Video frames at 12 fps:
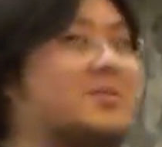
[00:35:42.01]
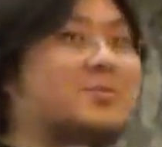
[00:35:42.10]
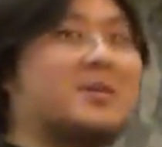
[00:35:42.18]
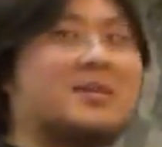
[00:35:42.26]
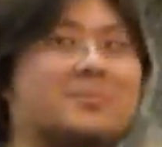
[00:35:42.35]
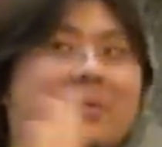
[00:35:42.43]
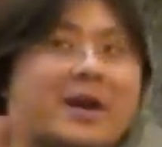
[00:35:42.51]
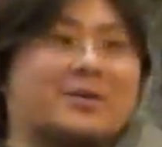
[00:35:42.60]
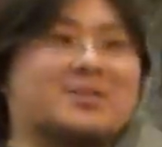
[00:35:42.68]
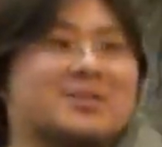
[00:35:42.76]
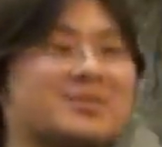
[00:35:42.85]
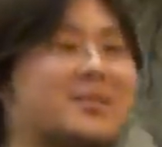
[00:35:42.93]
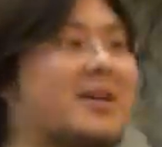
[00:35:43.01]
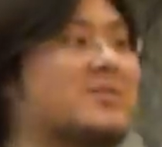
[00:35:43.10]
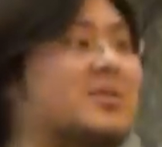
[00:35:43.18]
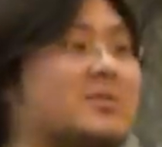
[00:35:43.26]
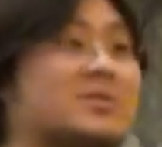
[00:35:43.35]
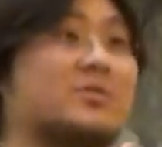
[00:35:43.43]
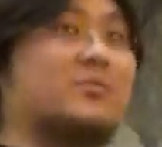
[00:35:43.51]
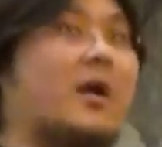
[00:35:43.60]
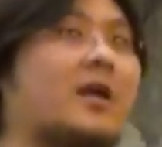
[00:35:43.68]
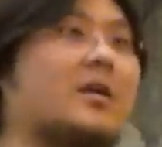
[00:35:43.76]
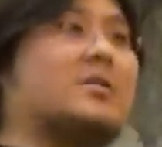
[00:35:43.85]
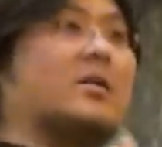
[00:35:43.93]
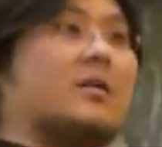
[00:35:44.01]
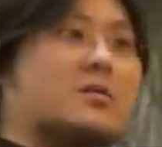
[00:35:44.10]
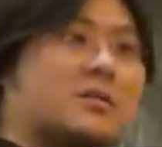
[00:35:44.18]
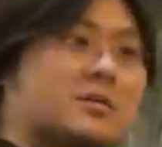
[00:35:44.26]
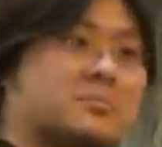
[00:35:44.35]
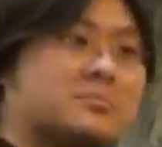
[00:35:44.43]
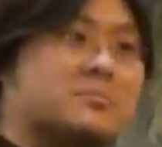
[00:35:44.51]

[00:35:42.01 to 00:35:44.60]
to do a comparison, okay? So he's just riding a donkey.